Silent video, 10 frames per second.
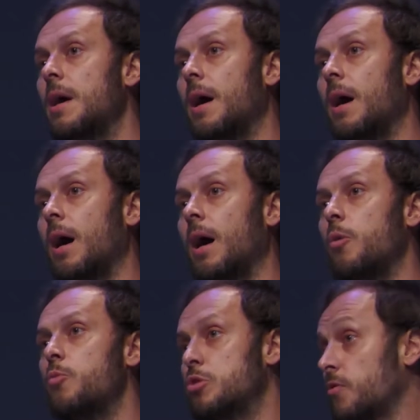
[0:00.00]
uh,
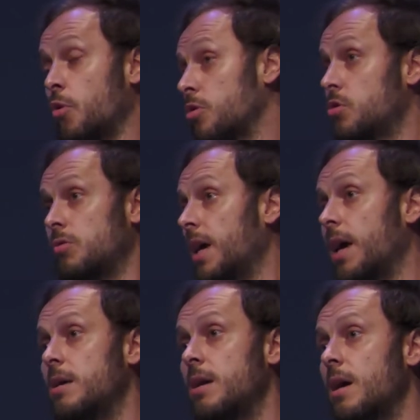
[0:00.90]
uh, which of course
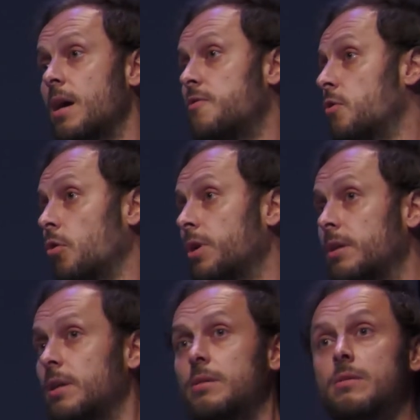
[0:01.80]
today, if you look
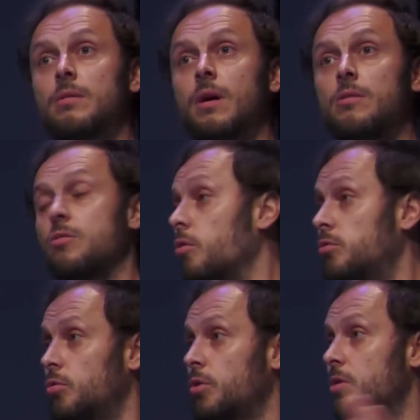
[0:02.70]
at it, uh, you know,
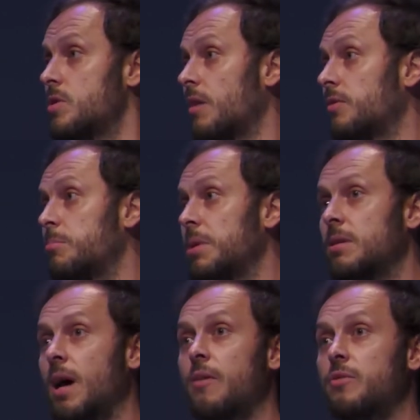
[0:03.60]
two years after,
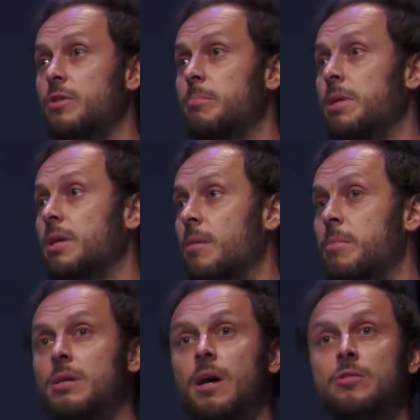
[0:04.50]
after the
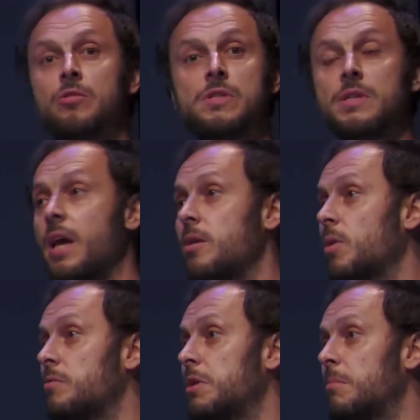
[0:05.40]
pandemic, I don't see
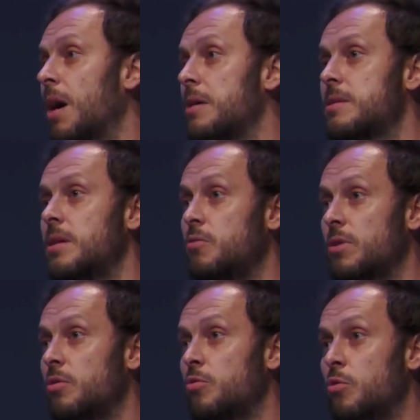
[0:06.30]
anyone with a mask here
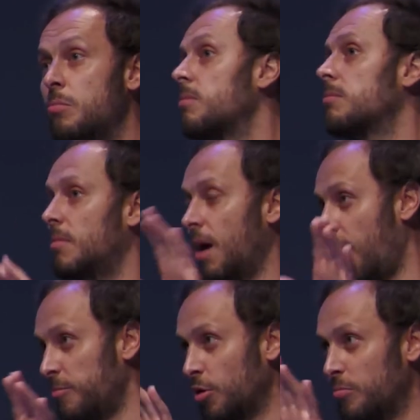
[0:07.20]
in the room.
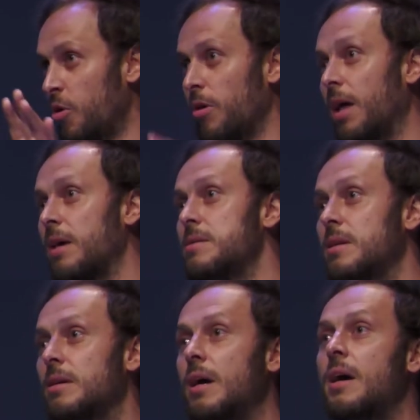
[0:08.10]
I'm not
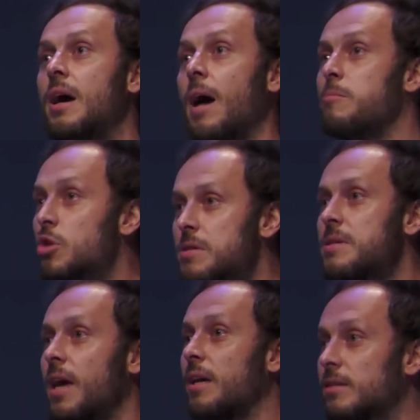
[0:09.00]
moralizing. I'm just
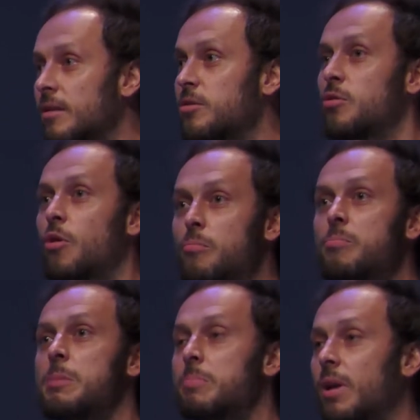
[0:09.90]
saying that, you know,
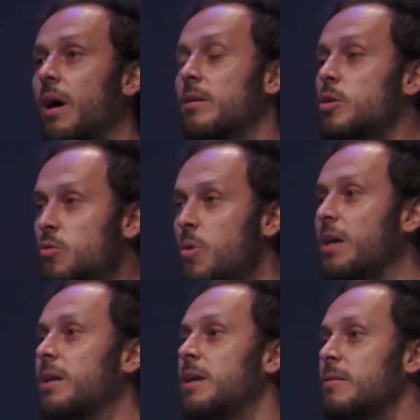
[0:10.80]
people are
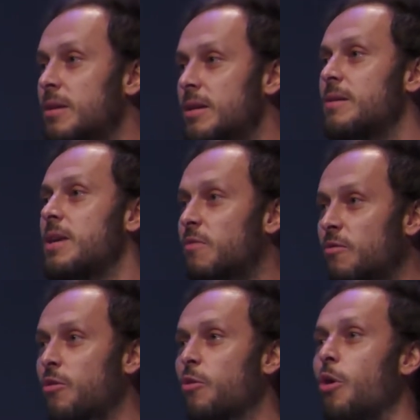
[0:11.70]
quickly even
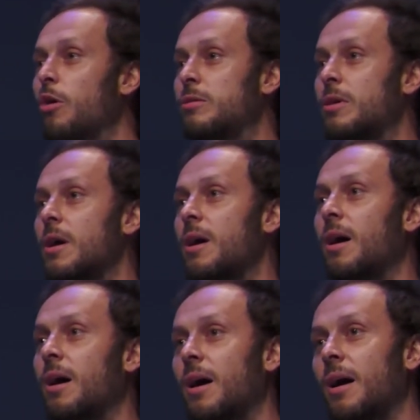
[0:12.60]
forgot uh,
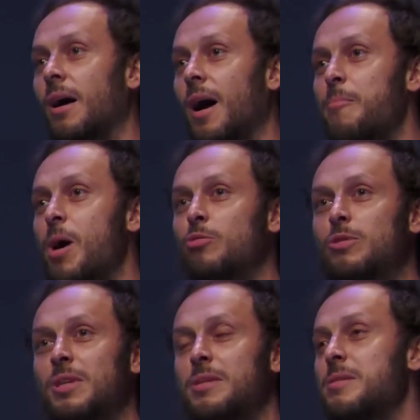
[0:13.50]
uh,
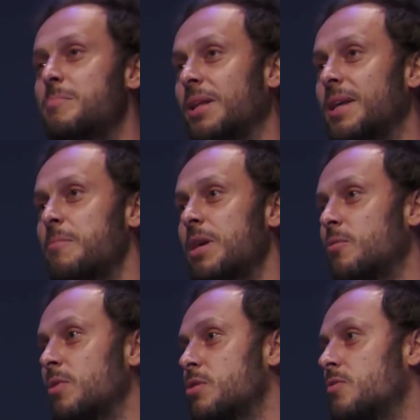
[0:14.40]
about this
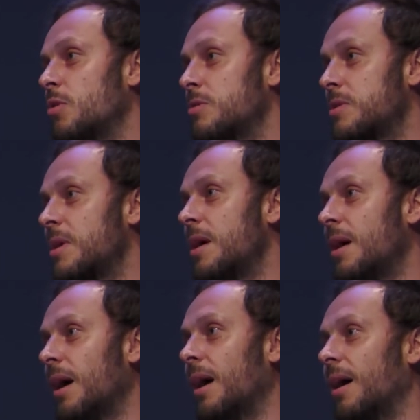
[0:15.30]
pandemic, which was,
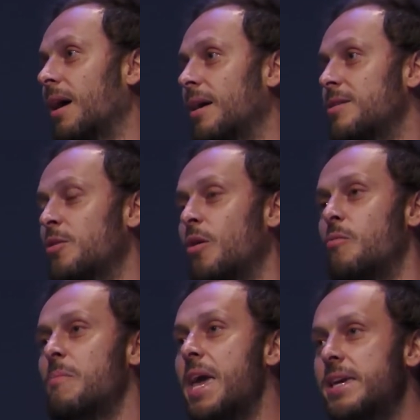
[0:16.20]
uh, uh, you know,
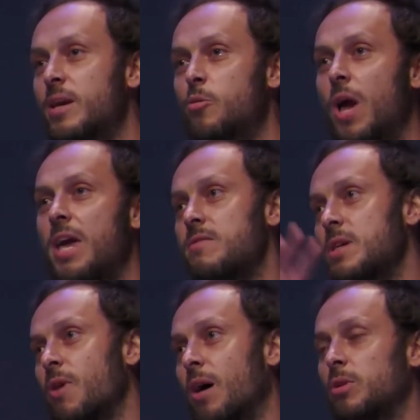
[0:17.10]
making waves
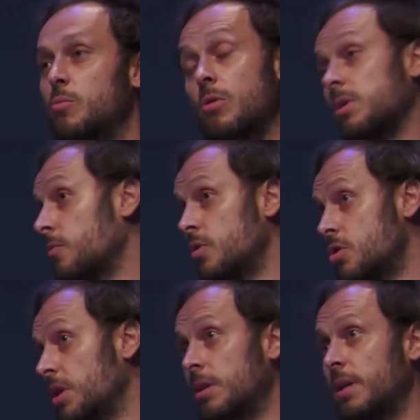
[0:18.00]
around the world and
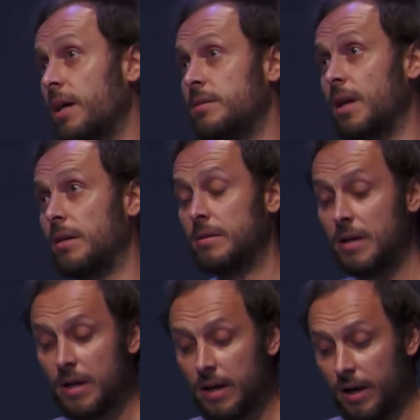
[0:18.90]
which didn't end yet.
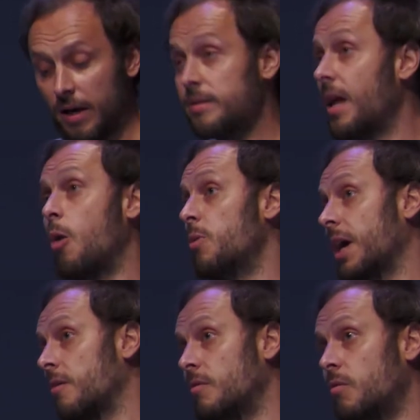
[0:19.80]
Uh, now we
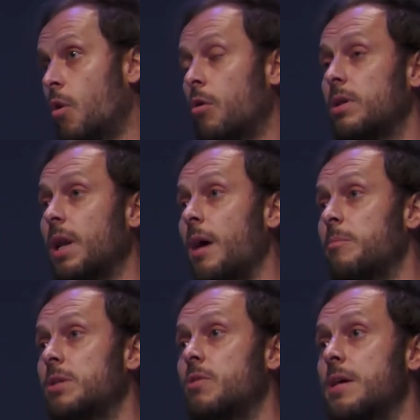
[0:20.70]
have a war,
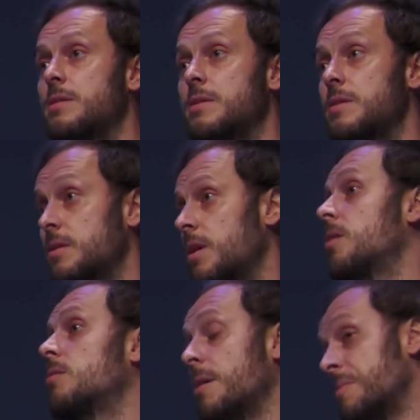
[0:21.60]
climate crisis is
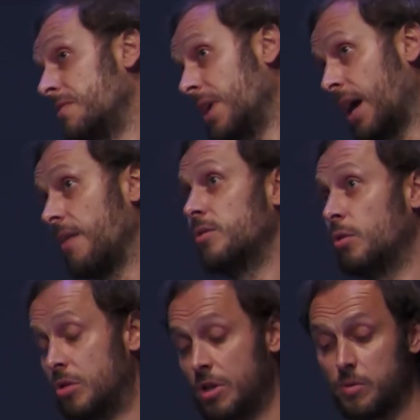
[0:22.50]
here. I mean, we have
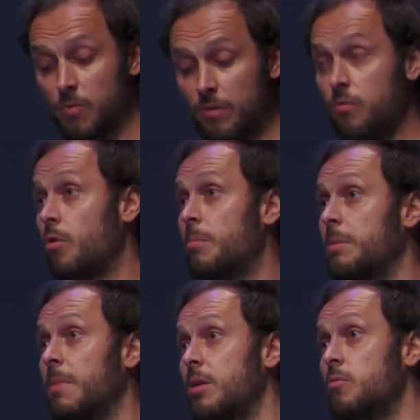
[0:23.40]
not just one war,
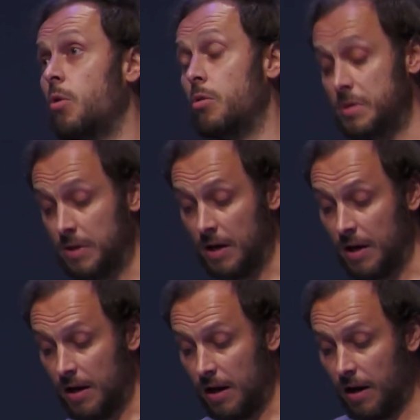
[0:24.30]
but many wars.
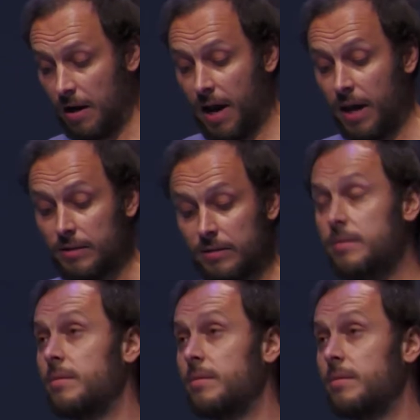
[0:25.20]
Uh, and